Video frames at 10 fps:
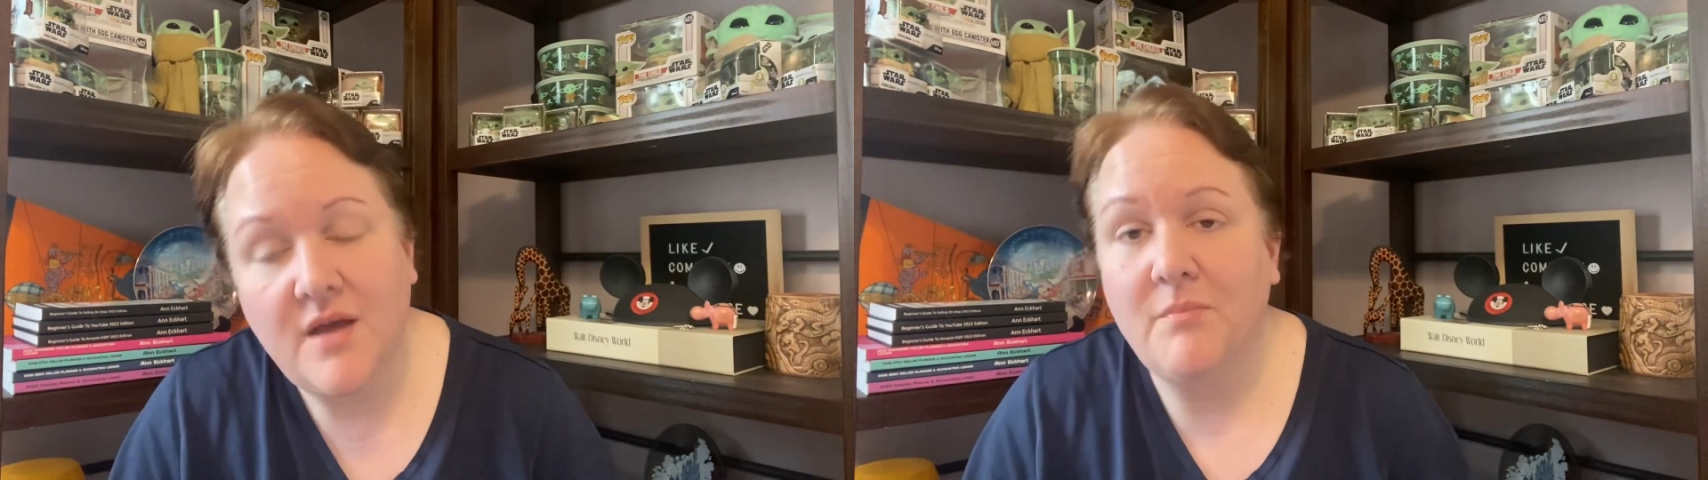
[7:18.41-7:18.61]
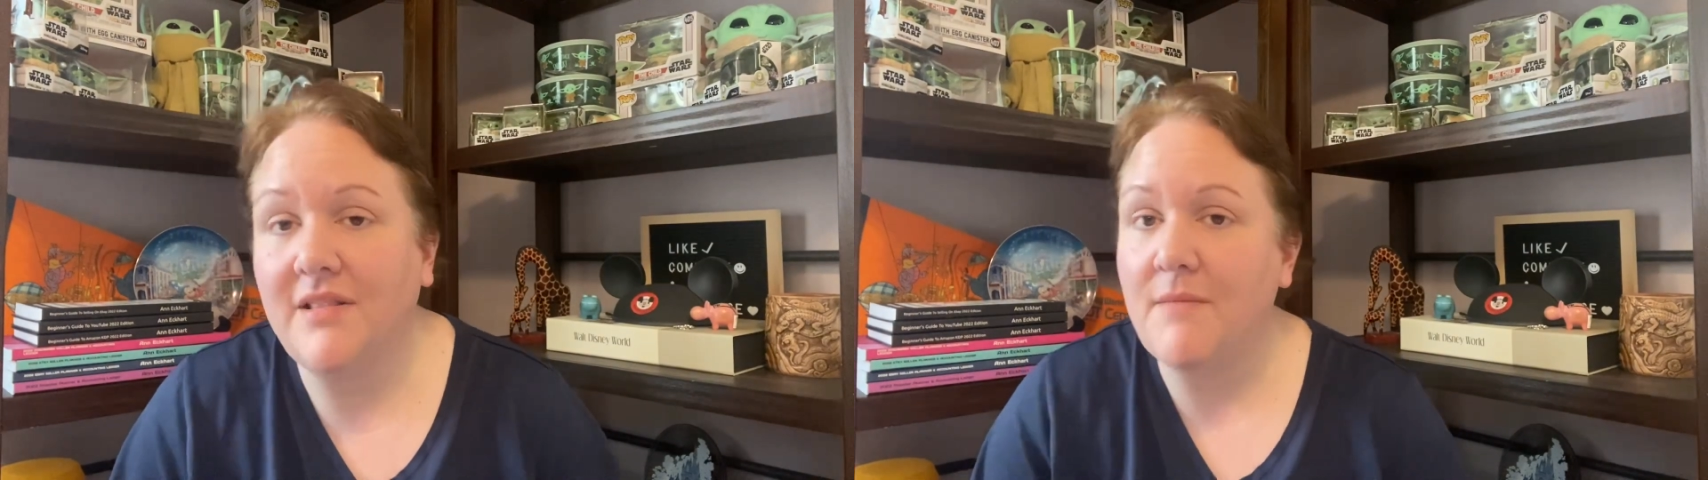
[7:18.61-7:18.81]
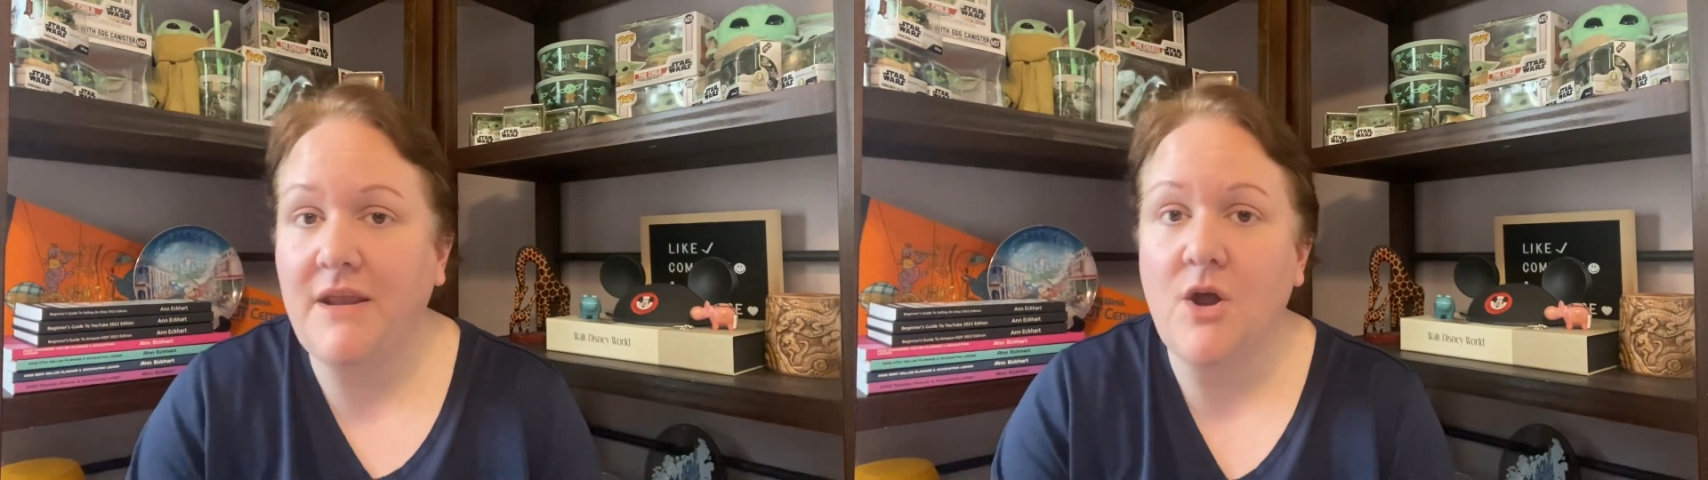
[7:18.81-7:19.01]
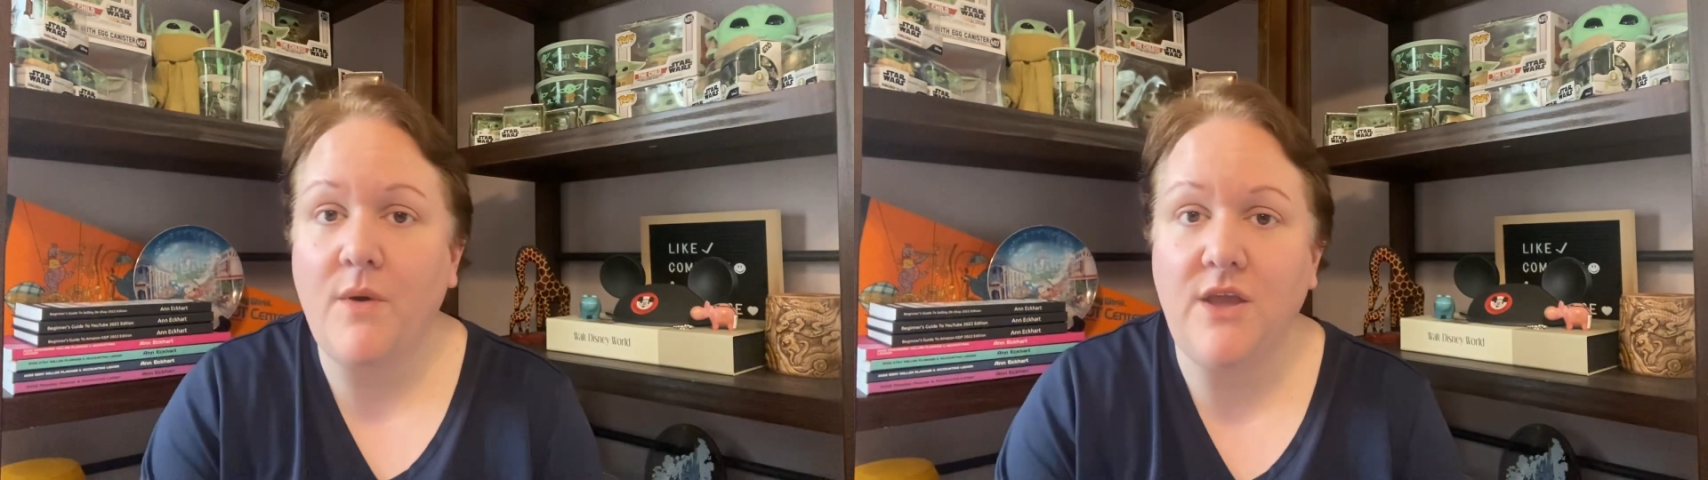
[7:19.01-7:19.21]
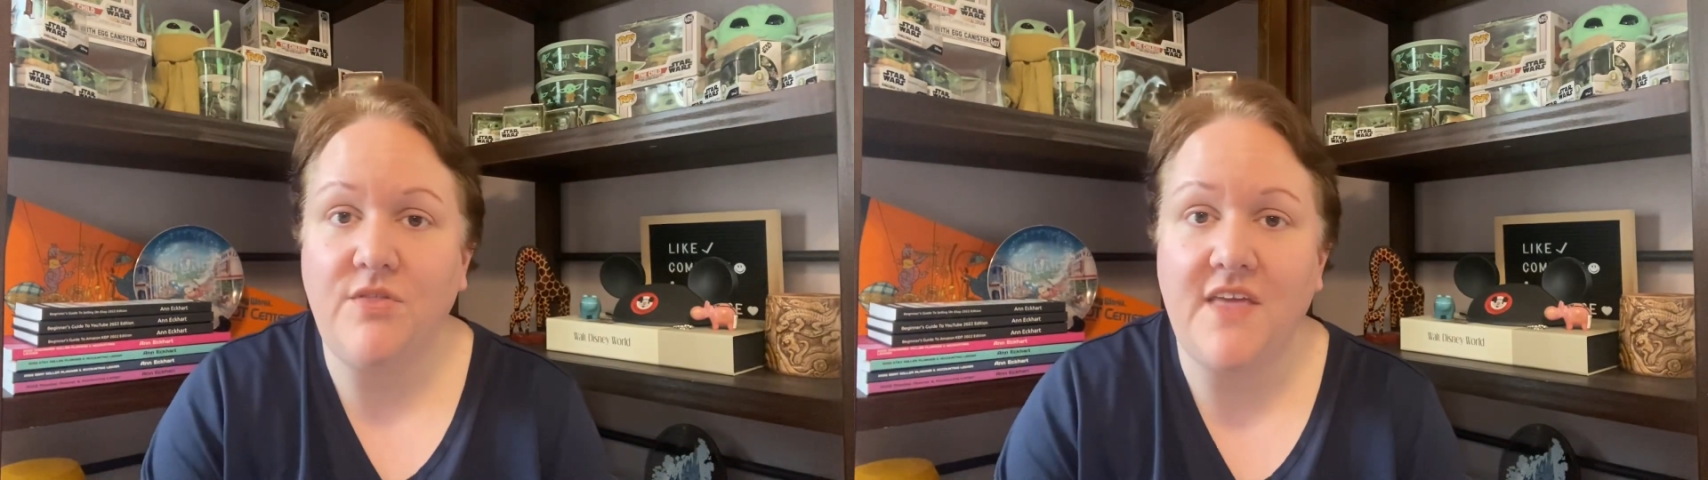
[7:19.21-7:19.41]
But let me know
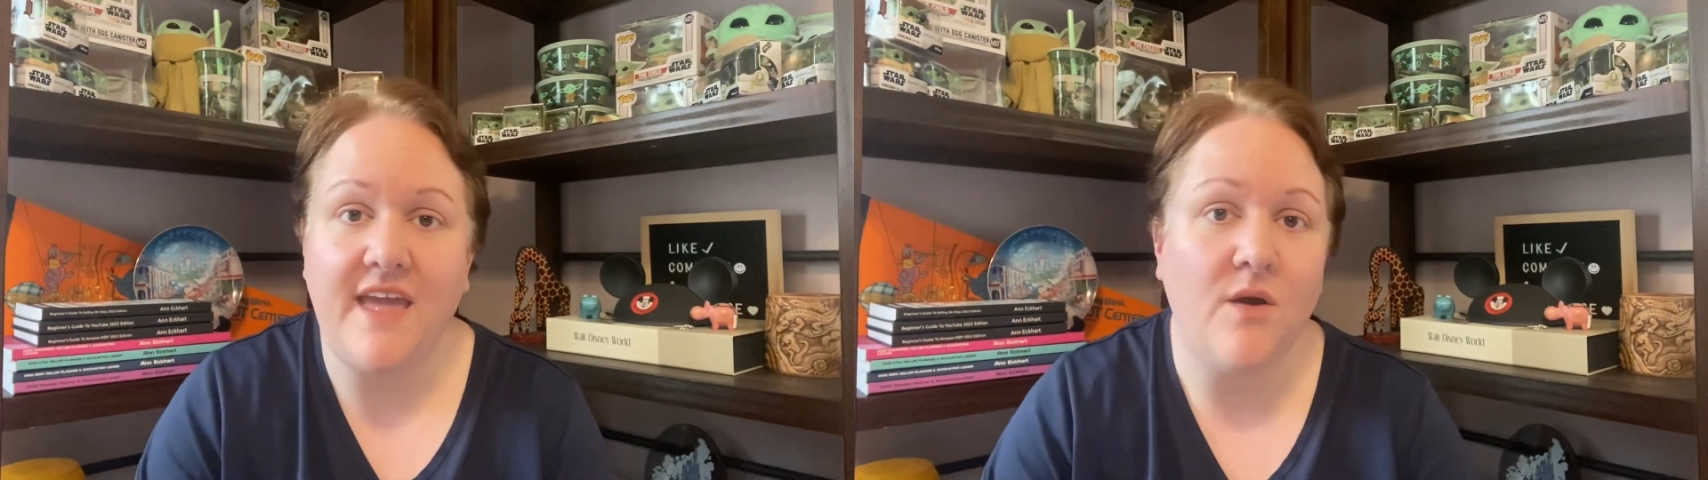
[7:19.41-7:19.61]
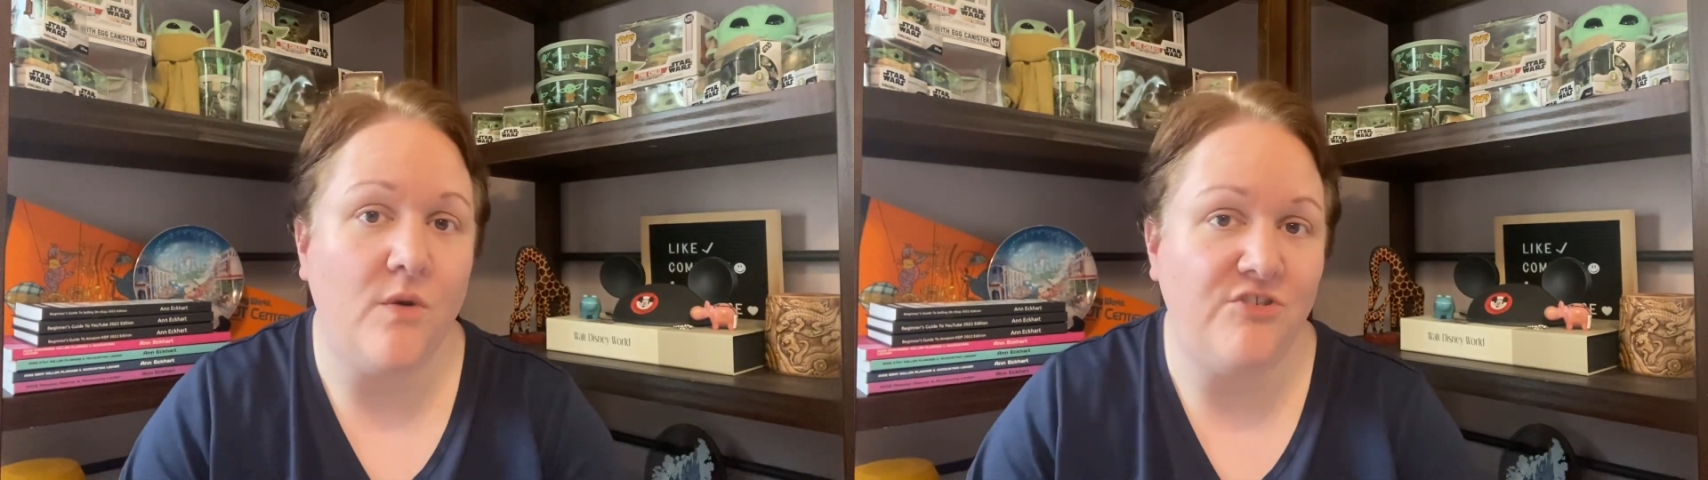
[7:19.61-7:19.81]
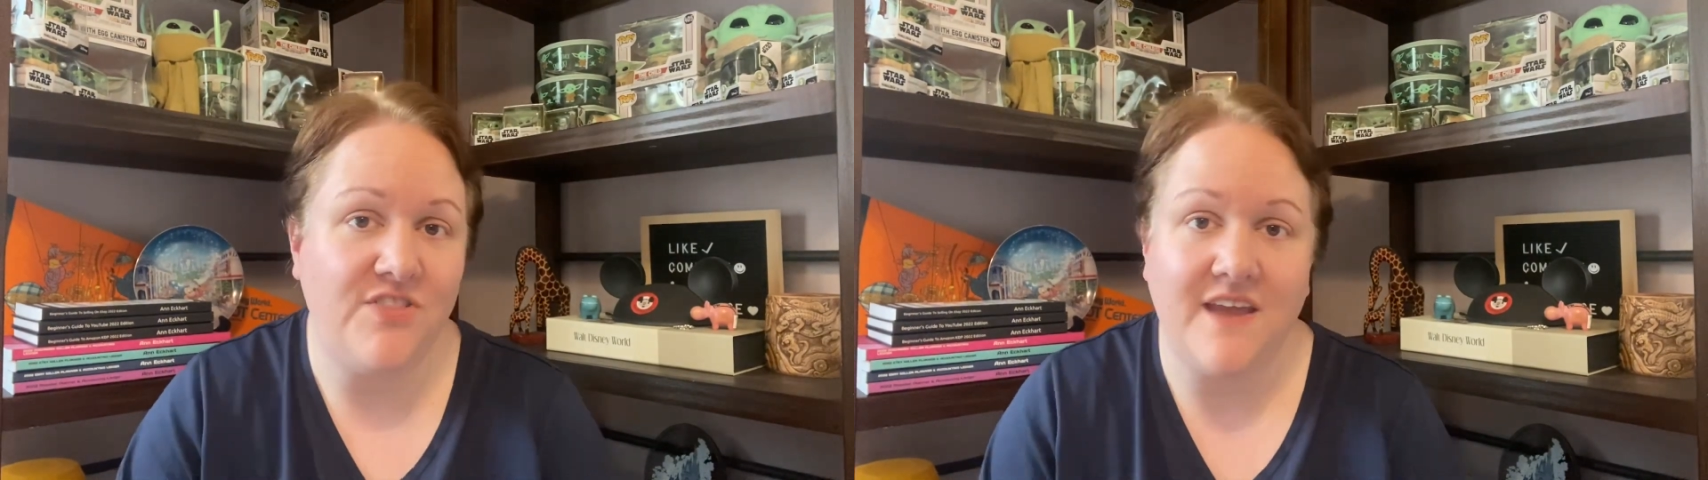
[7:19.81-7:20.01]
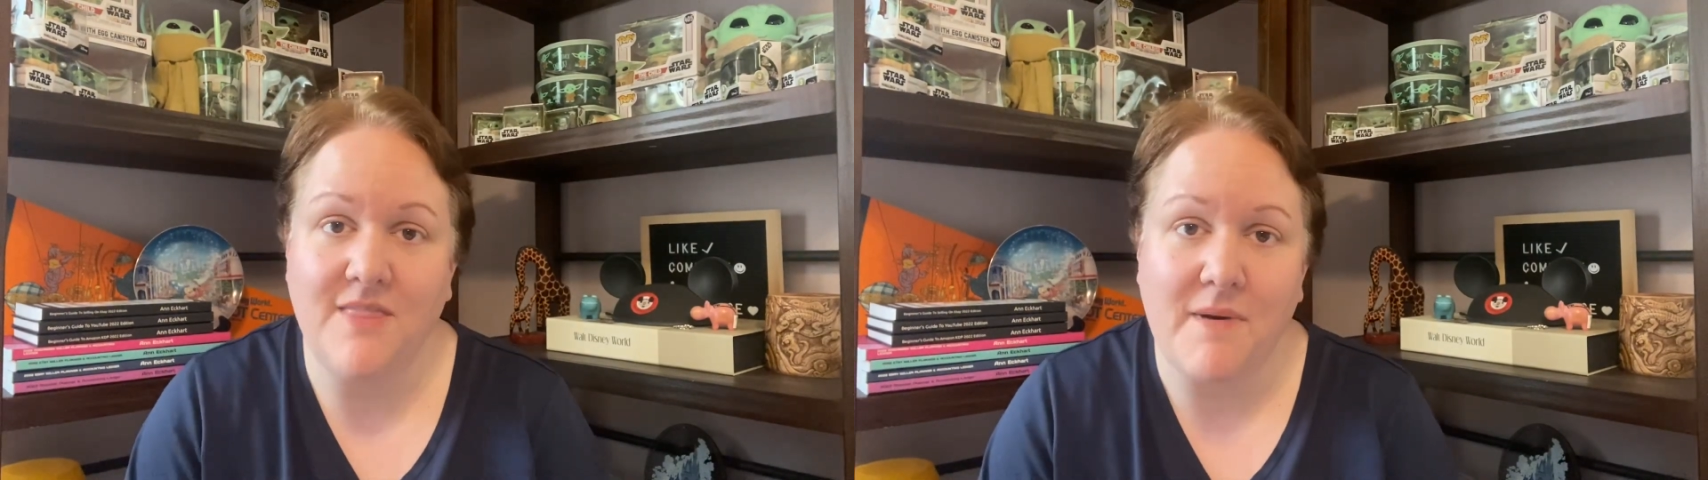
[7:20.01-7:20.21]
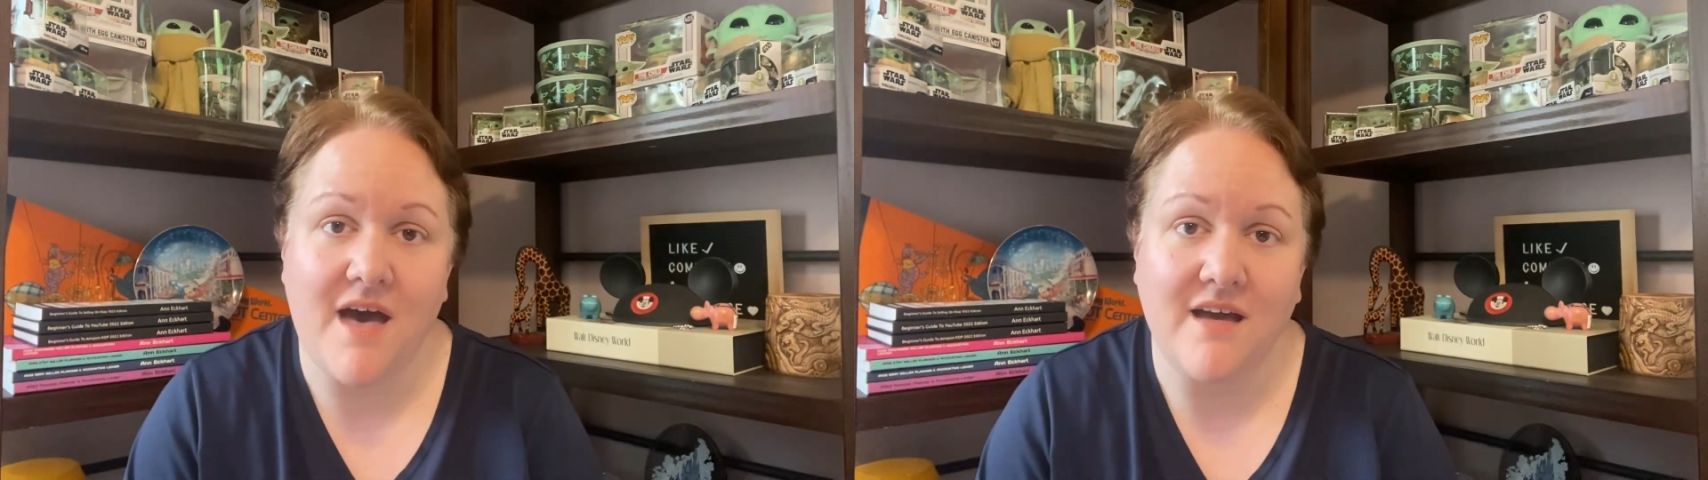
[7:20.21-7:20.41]
what you think. What'd you think of
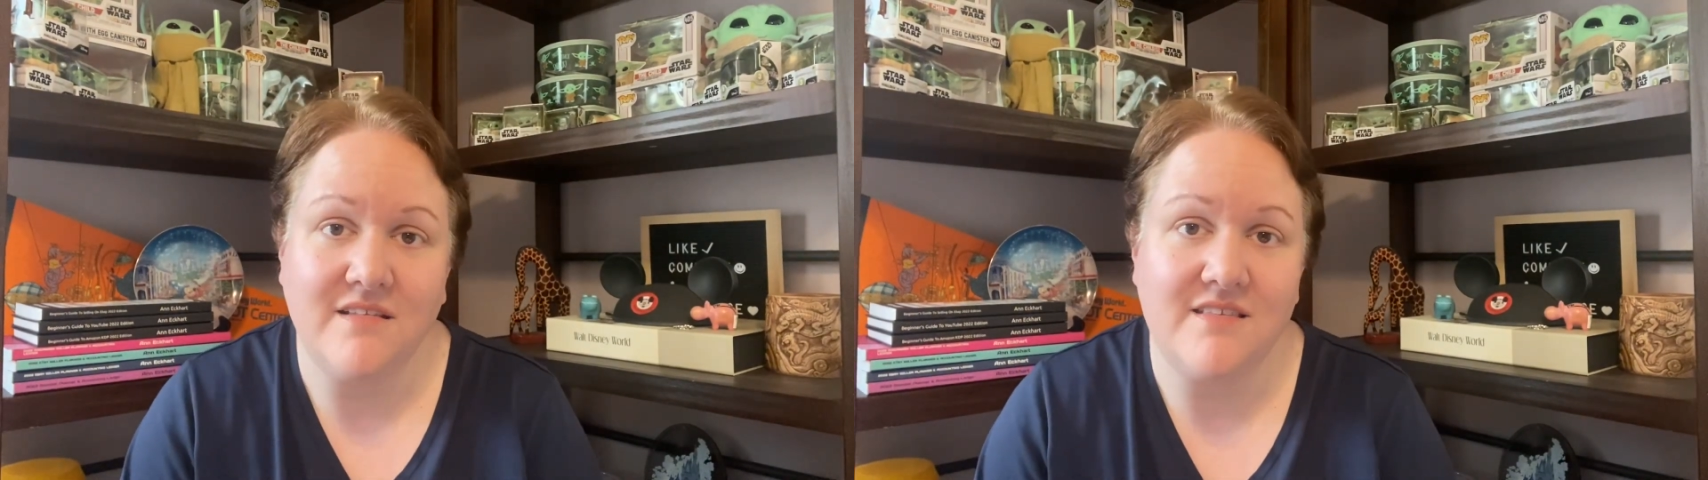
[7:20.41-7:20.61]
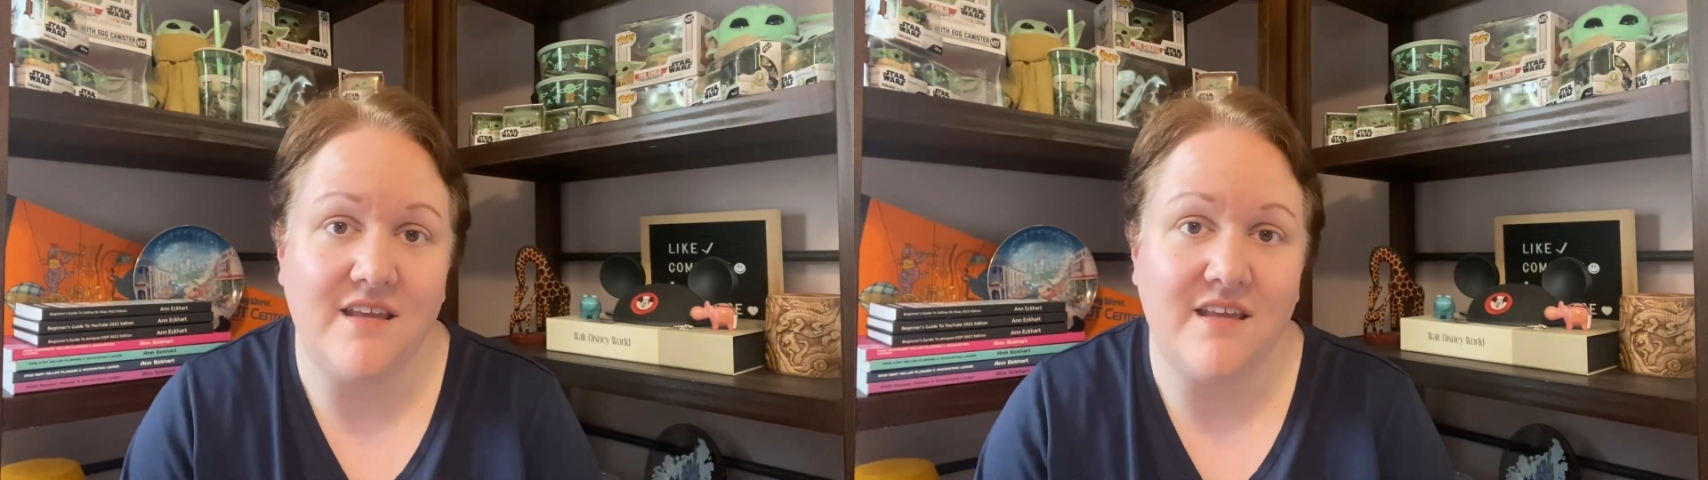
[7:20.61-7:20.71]
the box?